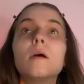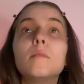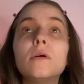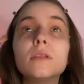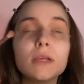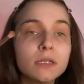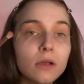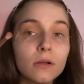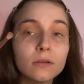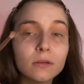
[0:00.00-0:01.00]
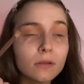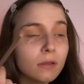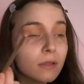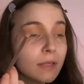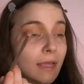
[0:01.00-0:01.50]
and put this on
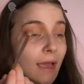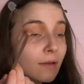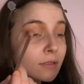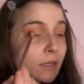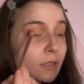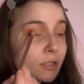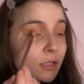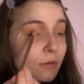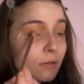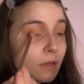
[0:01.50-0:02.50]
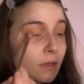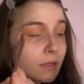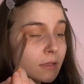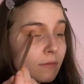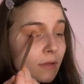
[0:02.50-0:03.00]
the outer
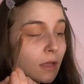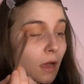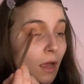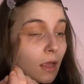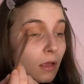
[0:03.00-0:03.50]
two-thirds of the eye.